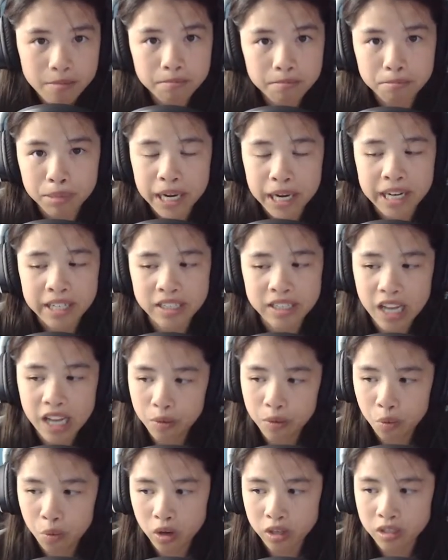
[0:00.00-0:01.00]
brands,
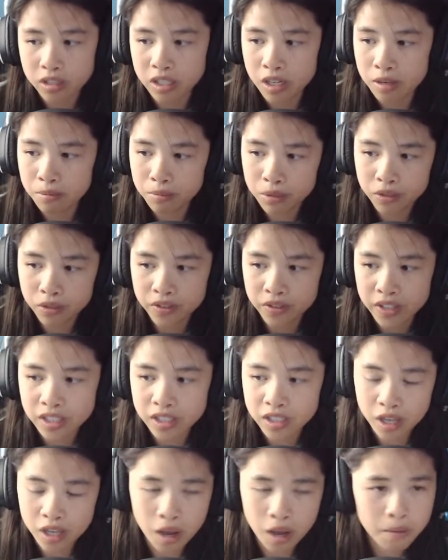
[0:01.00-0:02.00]
I wanted to move
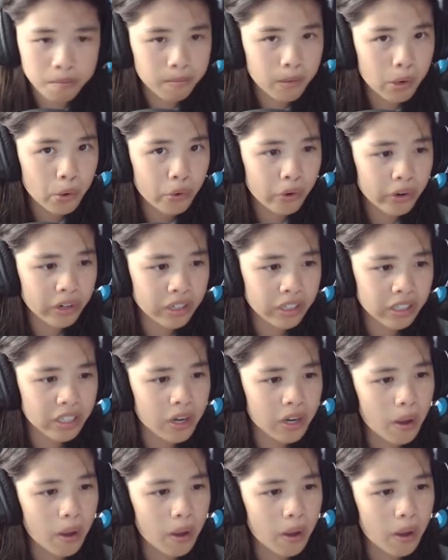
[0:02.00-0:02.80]
into more,